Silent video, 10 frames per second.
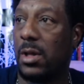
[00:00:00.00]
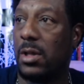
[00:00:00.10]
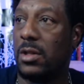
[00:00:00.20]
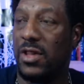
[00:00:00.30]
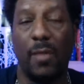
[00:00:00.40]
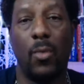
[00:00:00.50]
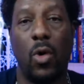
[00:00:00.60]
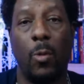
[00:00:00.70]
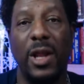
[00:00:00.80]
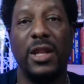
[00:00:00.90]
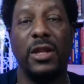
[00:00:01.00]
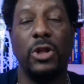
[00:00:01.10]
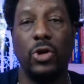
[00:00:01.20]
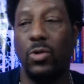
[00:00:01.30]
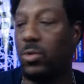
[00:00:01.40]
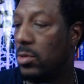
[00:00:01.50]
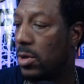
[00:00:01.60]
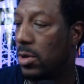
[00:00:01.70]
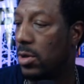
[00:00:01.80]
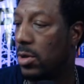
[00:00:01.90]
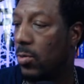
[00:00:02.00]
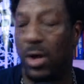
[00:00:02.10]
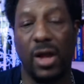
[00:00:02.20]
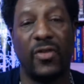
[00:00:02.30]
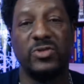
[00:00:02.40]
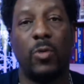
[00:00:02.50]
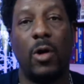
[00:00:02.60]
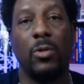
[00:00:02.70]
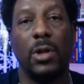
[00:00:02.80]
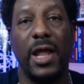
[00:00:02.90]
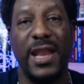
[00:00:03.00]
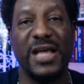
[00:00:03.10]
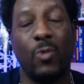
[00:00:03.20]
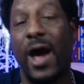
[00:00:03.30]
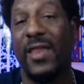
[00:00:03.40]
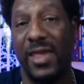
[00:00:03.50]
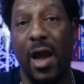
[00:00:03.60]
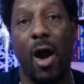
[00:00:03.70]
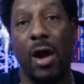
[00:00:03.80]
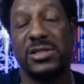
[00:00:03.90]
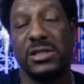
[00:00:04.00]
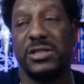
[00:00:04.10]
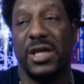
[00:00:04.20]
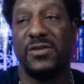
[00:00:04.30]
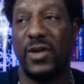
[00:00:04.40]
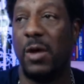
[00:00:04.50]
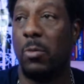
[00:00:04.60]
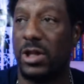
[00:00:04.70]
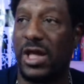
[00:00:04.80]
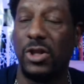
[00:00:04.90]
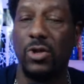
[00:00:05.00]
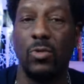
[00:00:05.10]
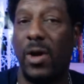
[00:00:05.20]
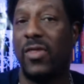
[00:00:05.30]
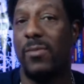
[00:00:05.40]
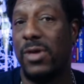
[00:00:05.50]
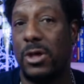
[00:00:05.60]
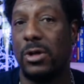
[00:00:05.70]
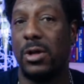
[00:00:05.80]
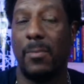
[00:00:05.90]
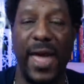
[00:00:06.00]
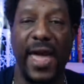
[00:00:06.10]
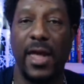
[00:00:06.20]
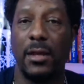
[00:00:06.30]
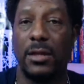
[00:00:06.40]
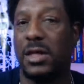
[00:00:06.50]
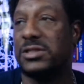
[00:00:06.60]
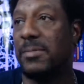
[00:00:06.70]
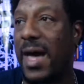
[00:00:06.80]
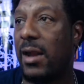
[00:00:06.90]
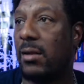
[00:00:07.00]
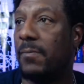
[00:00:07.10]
they're more willing to do what others won't. And that's why they are successful at what they do, whether it be good or bad. It doesn't matter.